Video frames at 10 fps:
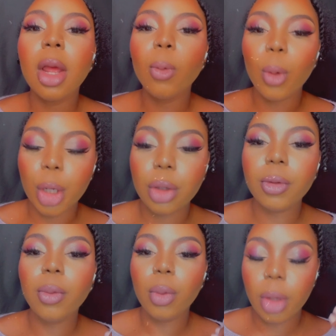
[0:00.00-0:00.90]
where
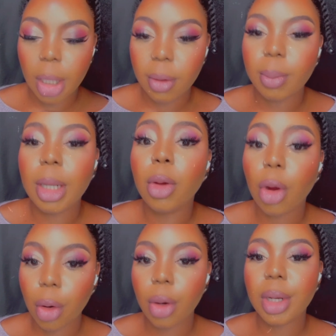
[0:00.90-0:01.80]
you can be
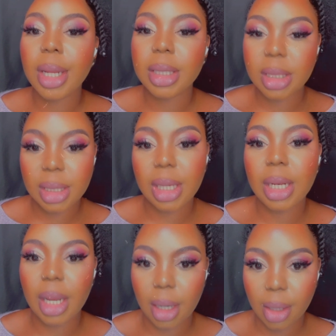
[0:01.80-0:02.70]
heard and
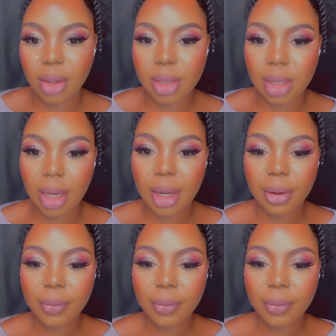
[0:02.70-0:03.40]
seen and understood.